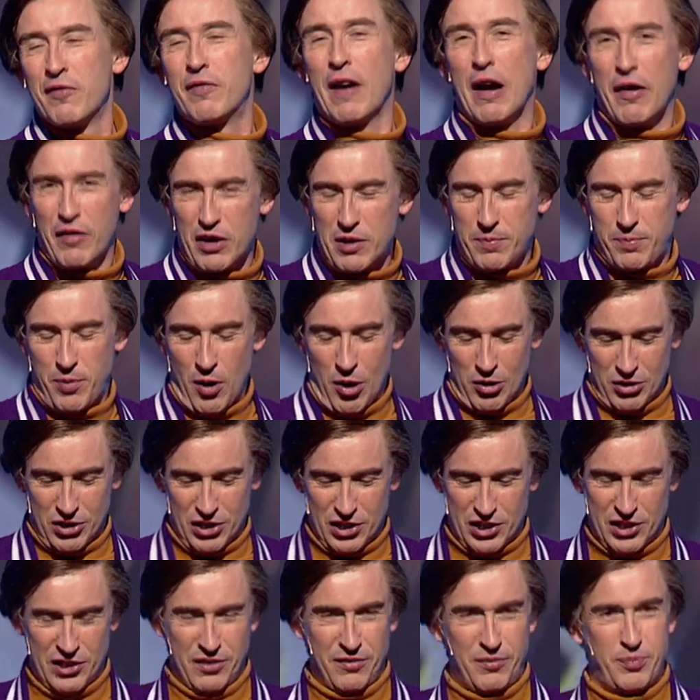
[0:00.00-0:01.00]
Very
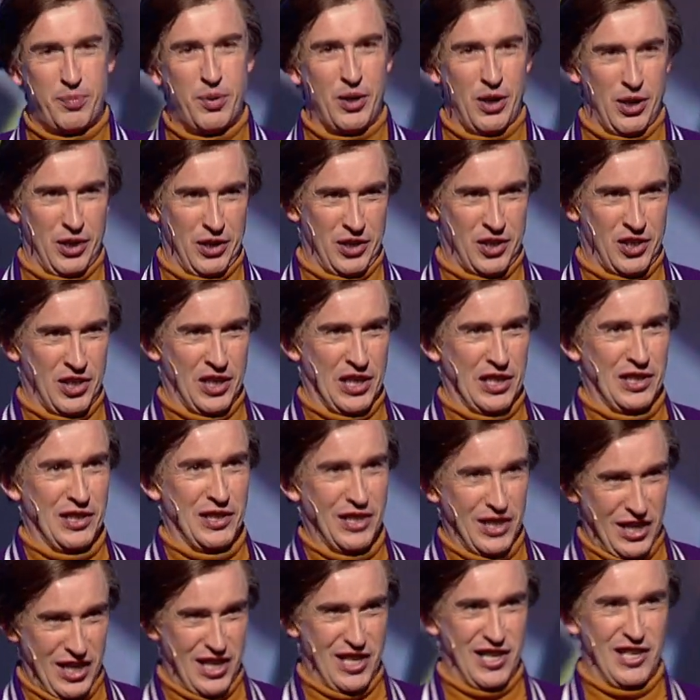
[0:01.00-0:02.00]
positive person
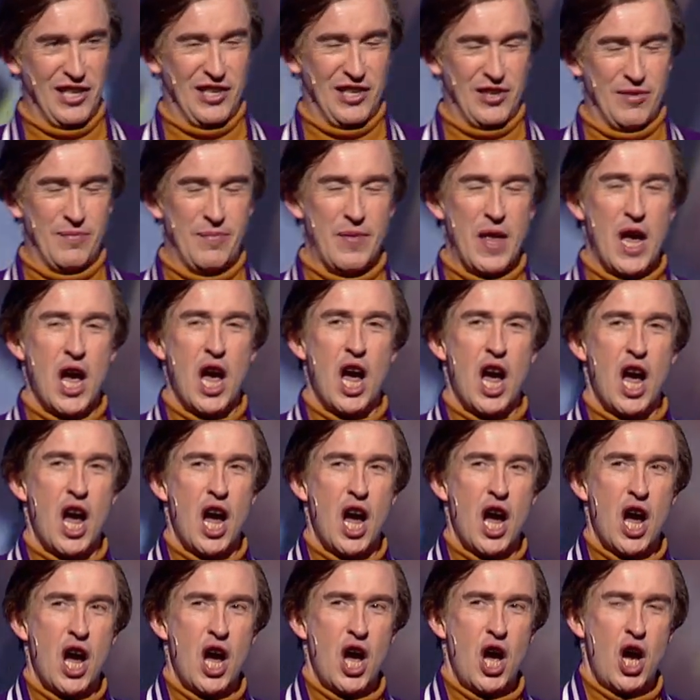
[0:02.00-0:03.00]
indeed.
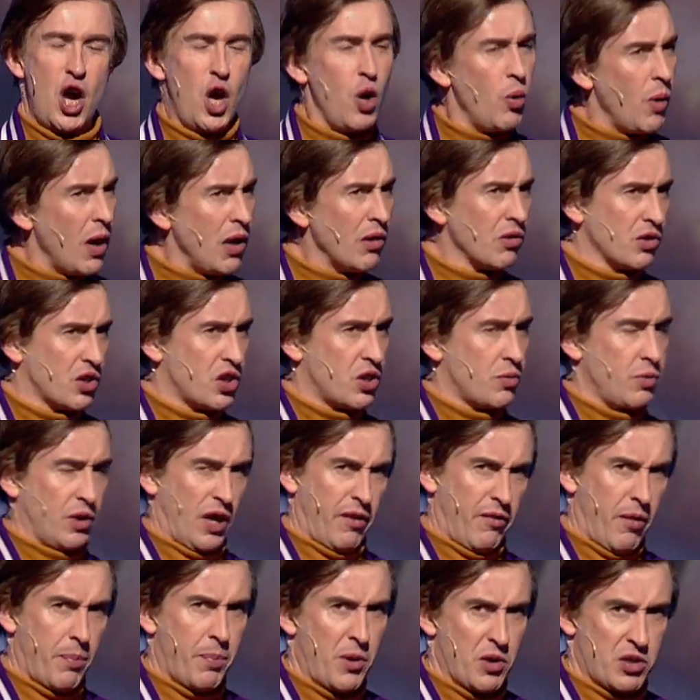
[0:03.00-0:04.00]
Who else would have
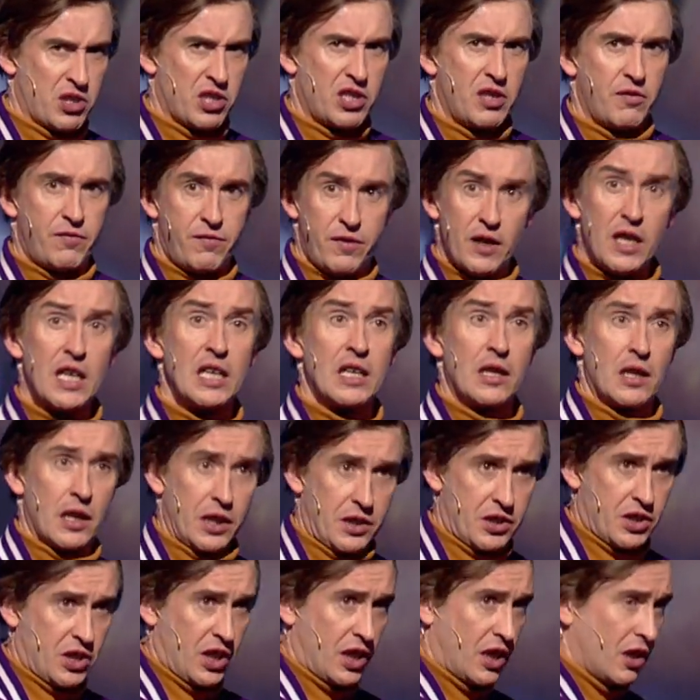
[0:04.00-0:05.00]
a positive filling?
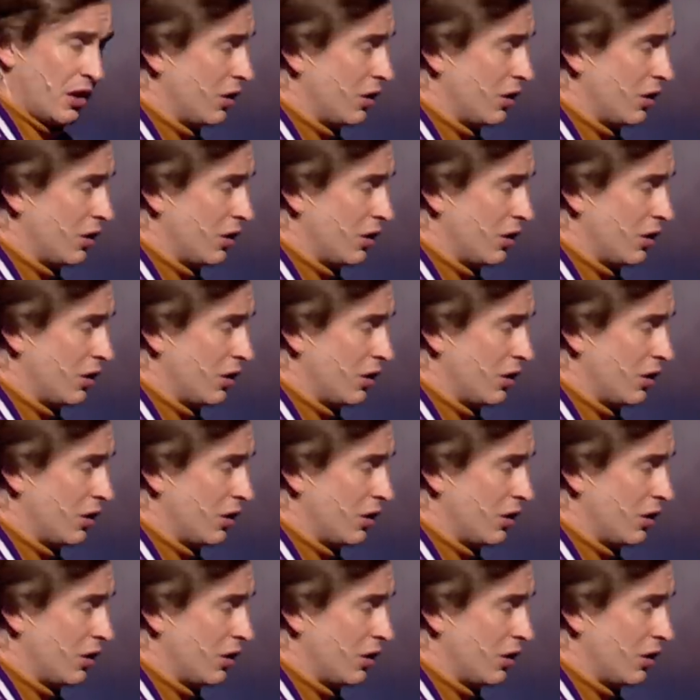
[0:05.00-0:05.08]
Let's take a